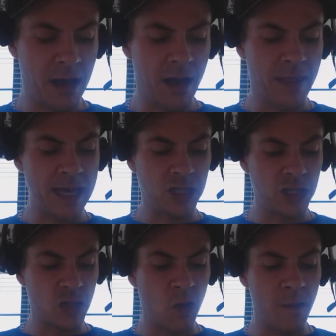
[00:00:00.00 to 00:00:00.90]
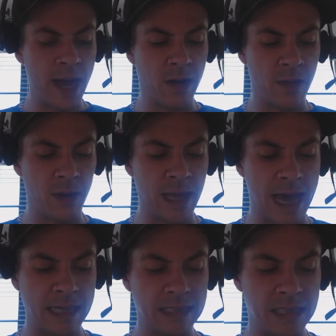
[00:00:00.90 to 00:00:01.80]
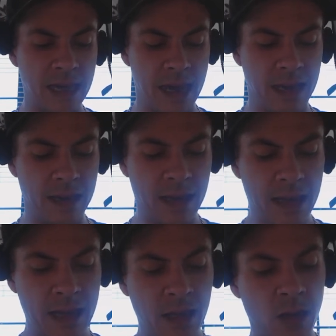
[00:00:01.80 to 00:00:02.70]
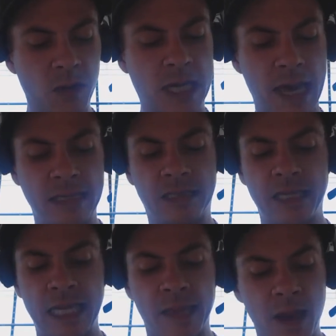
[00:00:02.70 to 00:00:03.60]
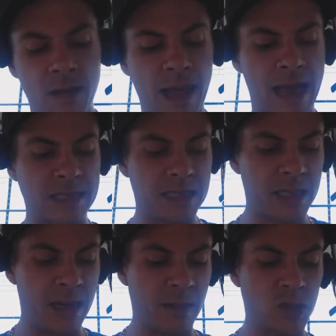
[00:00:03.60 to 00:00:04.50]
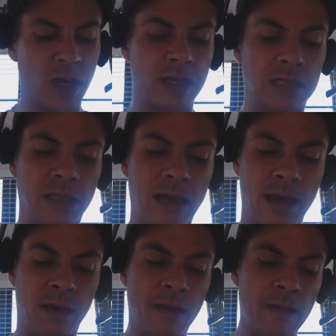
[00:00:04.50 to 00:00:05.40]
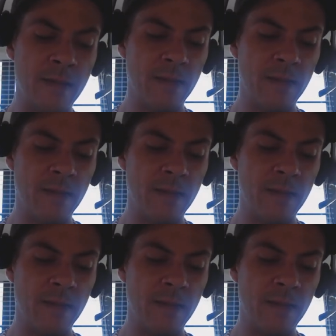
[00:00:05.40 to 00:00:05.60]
That's just going back on their last 10. You know, KC in their last 10, I'm trying to see, they